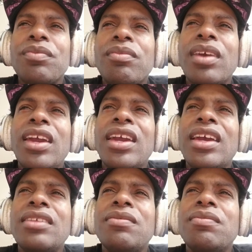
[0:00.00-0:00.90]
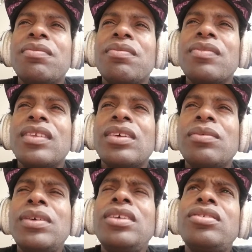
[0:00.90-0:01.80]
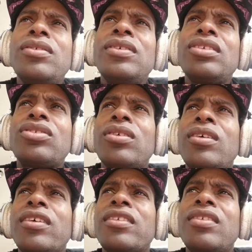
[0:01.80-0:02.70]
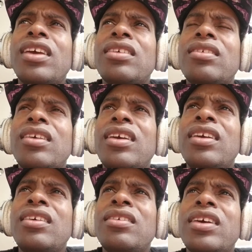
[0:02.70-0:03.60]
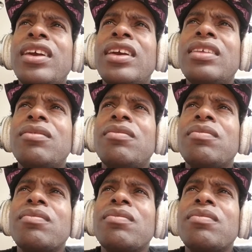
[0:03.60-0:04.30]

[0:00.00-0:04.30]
And we started to talk, dancing, and